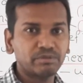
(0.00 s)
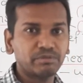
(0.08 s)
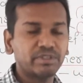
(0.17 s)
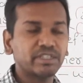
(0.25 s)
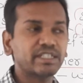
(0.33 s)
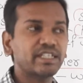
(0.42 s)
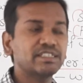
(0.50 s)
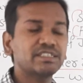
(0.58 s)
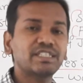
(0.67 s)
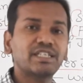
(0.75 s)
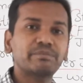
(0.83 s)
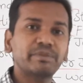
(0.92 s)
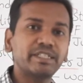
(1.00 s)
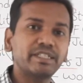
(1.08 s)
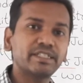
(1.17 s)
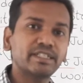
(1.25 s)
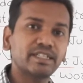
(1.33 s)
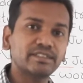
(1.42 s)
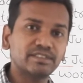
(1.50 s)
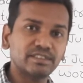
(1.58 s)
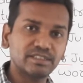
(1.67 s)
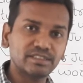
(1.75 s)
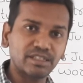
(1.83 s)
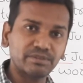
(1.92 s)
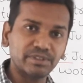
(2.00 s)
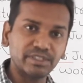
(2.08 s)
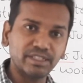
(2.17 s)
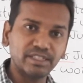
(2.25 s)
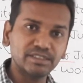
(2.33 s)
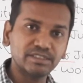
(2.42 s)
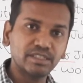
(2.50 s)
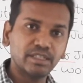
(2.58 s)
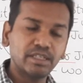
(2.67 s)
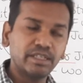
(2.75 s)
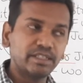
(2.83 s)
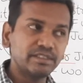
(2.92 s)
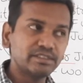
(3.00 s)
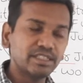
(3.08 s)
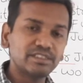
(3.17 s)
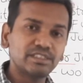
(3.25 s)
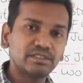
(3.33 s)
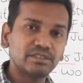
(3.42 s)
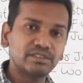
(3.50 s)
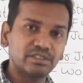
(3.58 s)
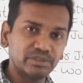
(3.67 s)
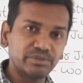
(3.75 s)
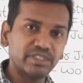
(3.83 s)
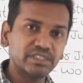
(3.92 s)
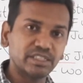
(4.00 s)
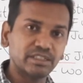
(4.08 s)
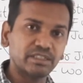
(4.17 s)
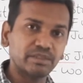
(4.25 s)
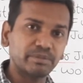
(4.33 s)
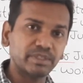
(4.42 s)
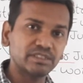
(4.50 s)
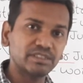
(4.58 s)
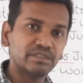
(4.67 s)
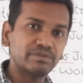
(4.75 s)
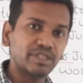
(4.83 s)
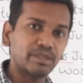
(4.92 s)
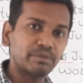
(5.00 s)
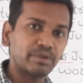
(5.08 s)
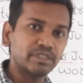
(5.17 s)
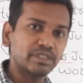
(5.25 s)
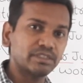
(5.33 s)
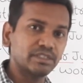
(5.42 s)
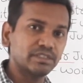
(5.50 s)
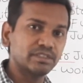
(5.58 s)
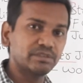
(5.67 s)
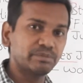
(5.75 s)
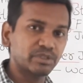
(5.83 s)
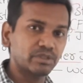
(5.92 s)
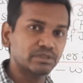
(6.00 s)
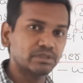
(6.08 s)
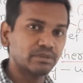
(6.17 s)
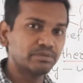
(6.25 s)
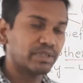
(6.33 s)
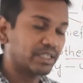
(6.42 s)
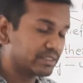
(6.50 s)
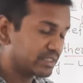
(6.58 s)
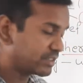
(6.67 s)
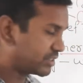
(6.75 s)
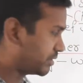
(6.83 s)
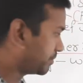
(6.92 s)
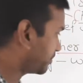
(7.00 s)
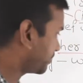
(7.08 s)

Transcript: when the cases are pending and judges are very less, in such situation the President will appoint the judges because of urgency.